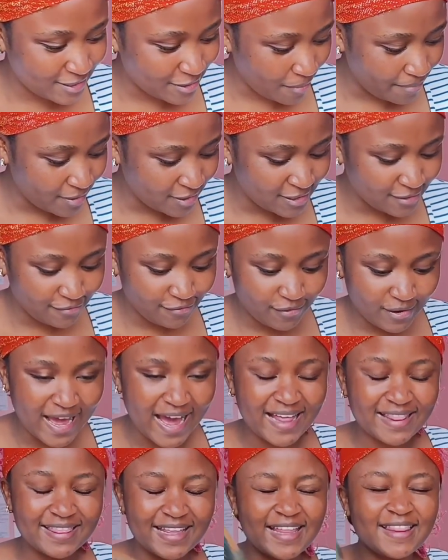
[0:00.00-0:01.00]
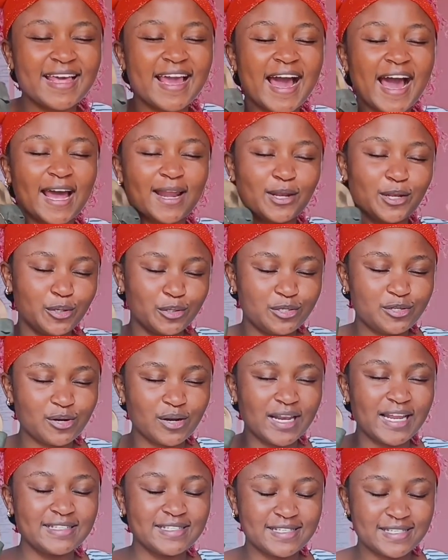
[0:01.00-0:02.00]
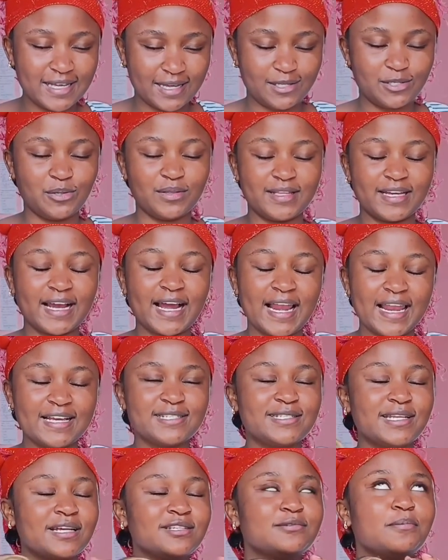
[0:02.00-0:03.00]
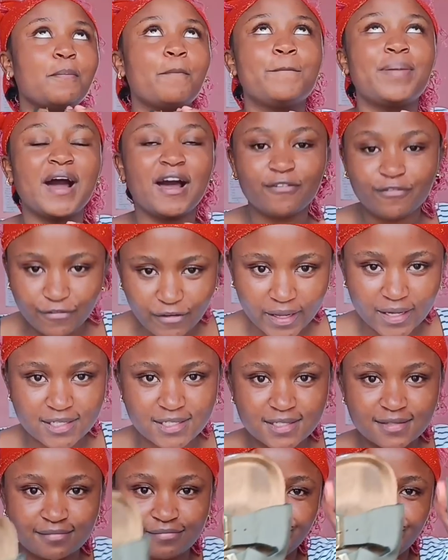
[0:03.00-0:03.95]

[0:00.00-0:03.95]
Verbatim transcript: so beautiful and then they are neutral and settled the color is just perfect